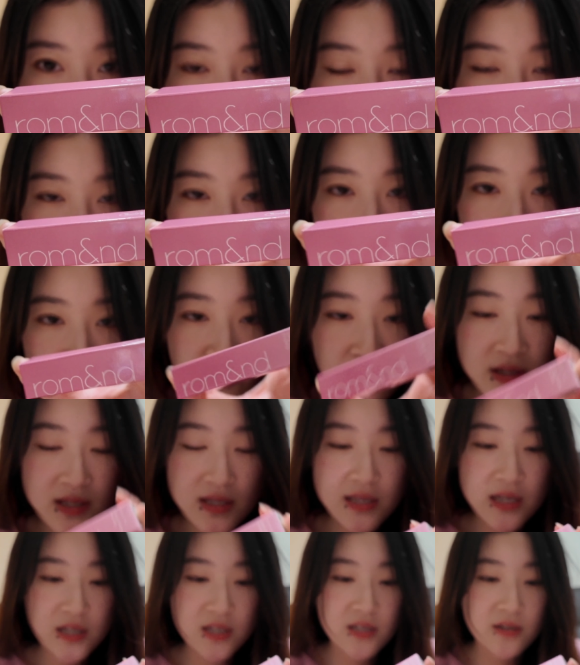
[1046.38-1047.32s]
the exact ones
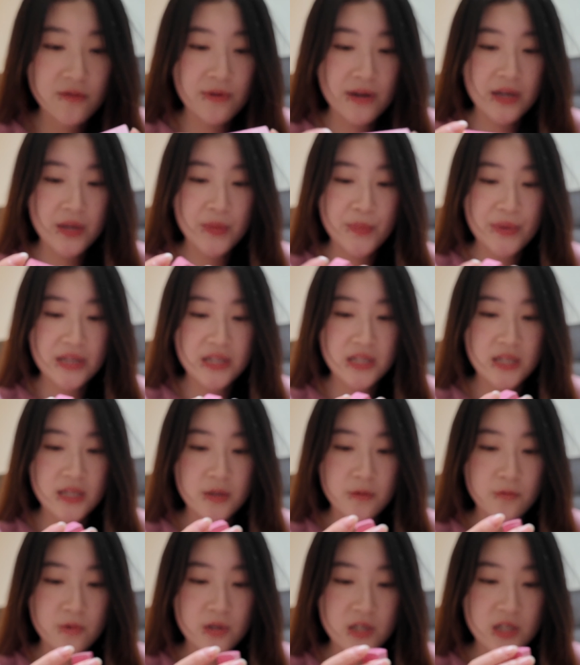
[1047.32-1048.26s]
that she recommended,
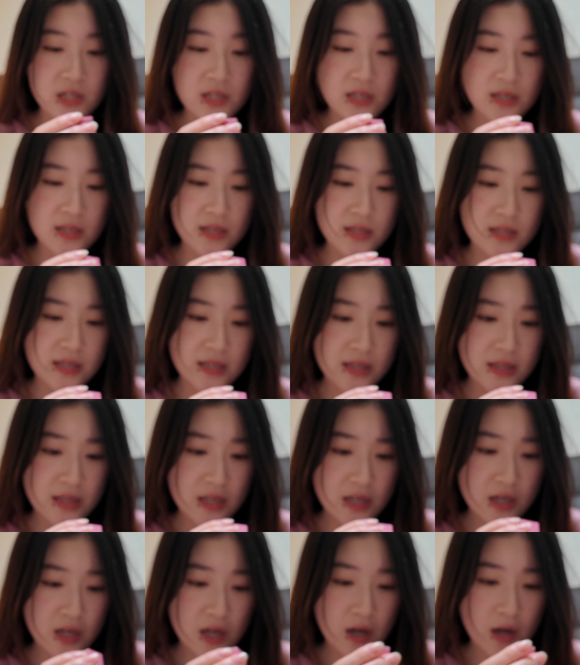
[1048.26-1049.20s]
which is in the
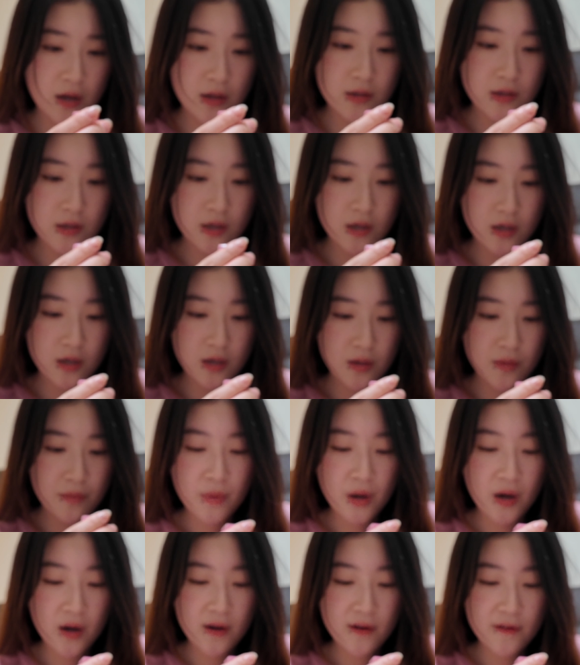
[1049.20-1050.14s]
color
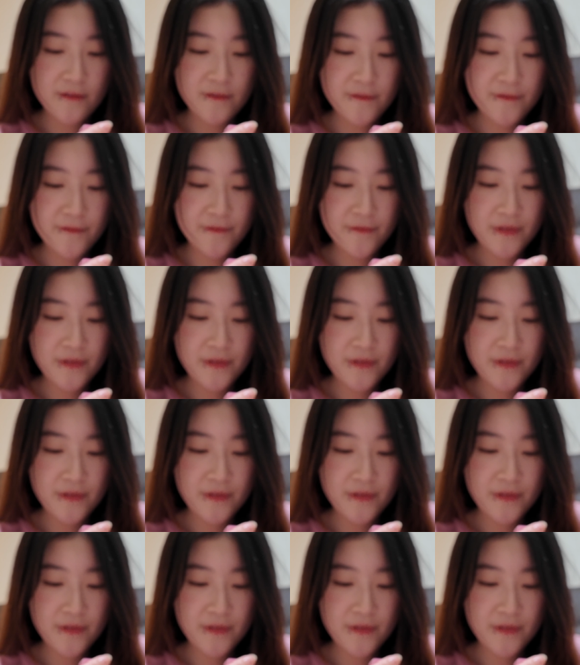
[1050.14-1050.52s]
Mauve